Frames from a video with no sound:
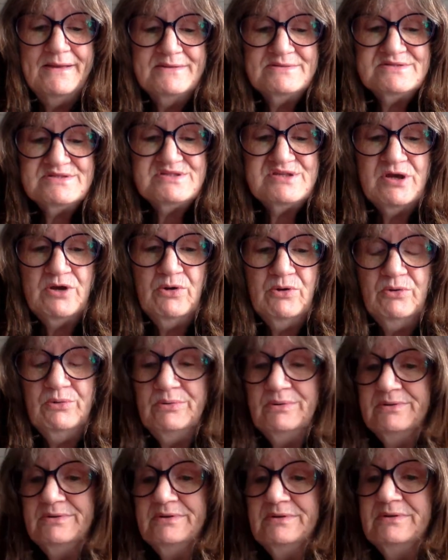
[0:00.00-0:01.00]

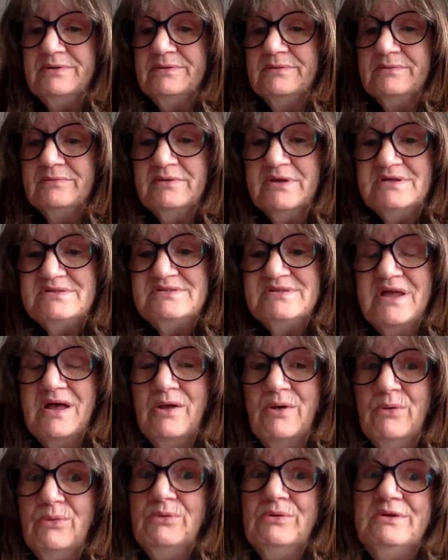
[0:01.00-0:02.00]
So let's
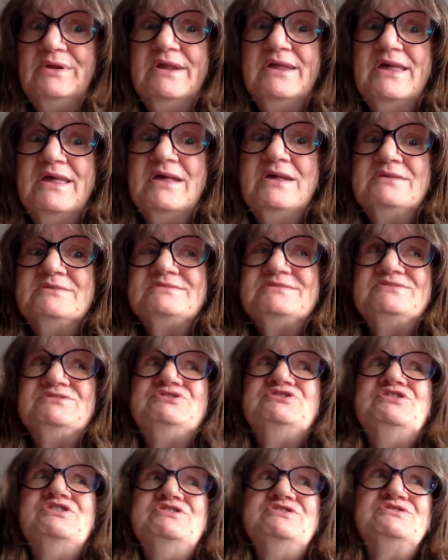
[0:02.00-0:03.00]
not hold it against
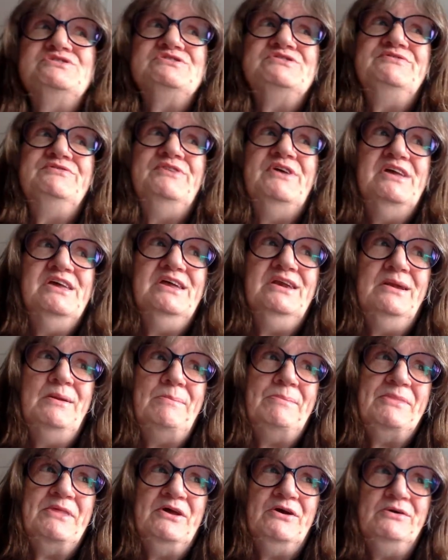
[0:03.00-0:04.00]
Jesus if we get
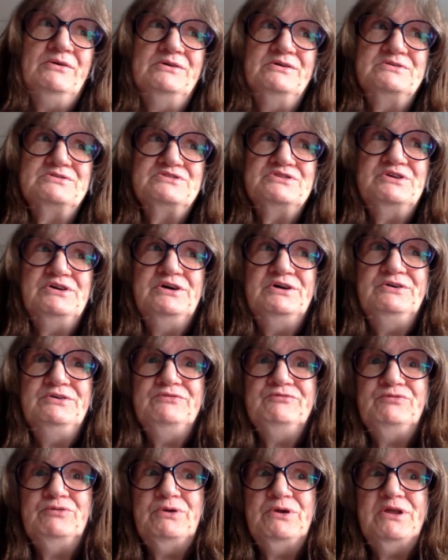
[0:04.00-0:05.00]
up there and there's
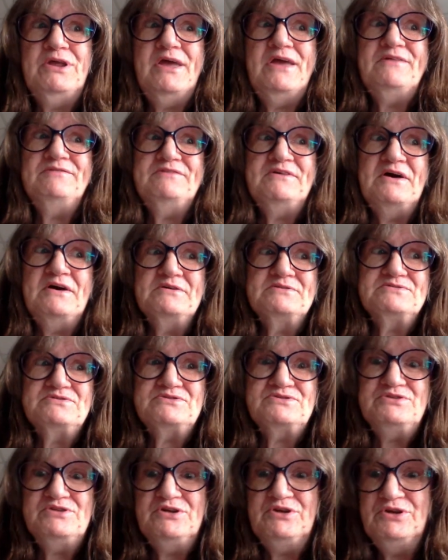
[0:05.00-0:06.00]

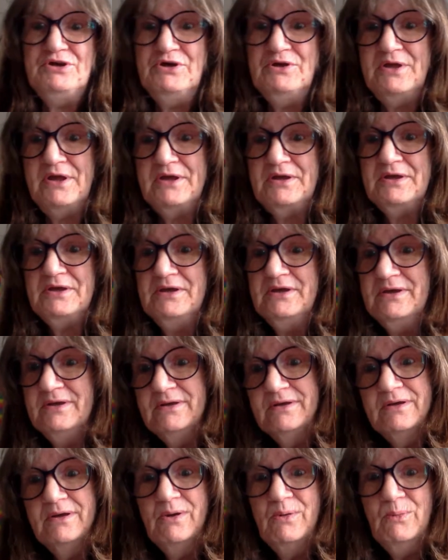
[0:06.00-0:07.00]
148,000, you know, like,
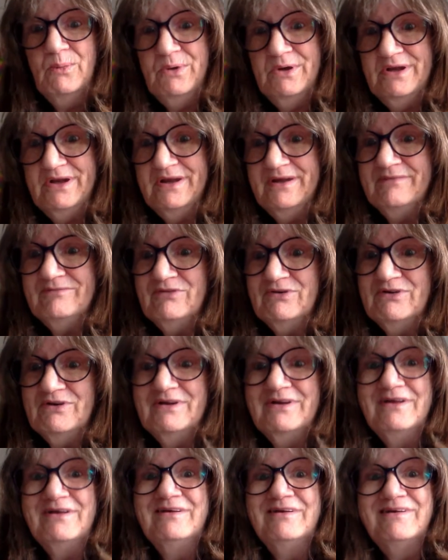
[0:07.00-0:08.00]
whatever.
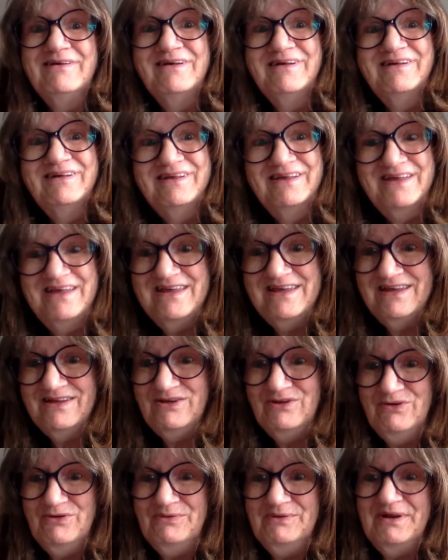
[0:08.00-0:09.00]
He can
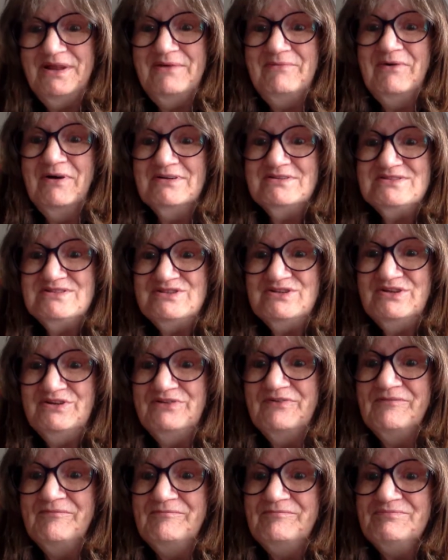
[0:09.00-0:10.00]
do what he wants
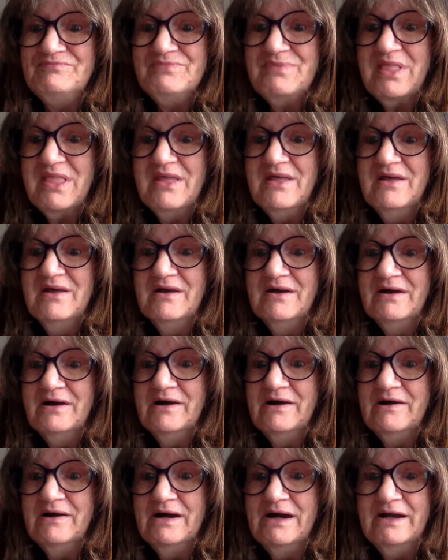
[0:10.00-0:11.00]
to.
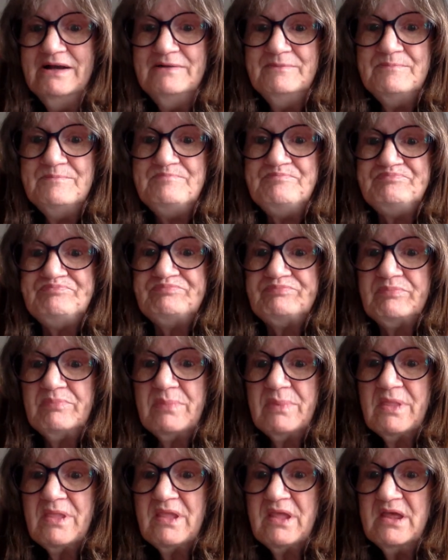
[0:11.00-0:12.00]
All right.
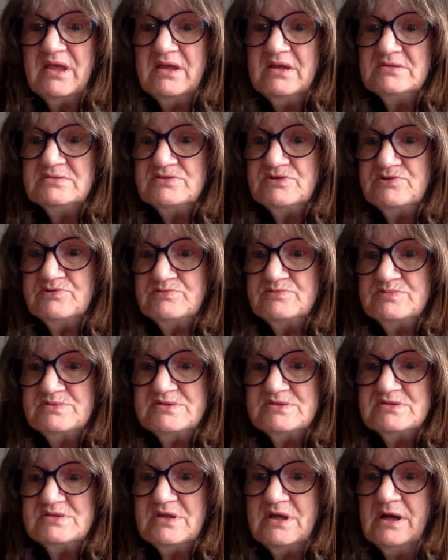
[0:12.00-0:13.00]
So
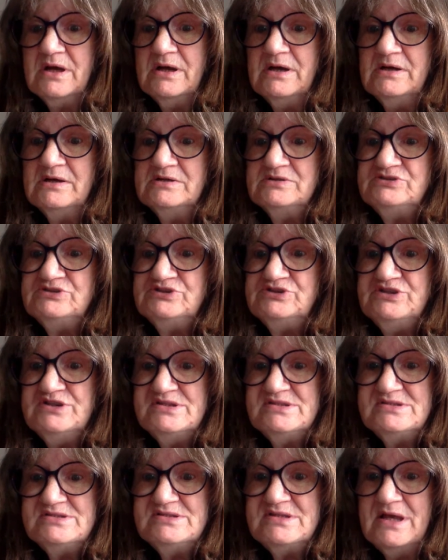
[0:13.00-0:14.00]

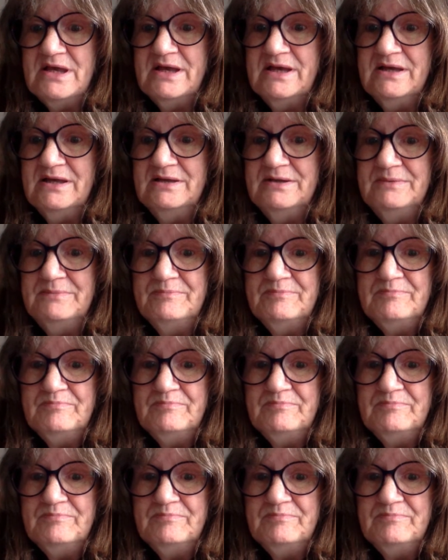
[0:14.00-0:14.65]
she said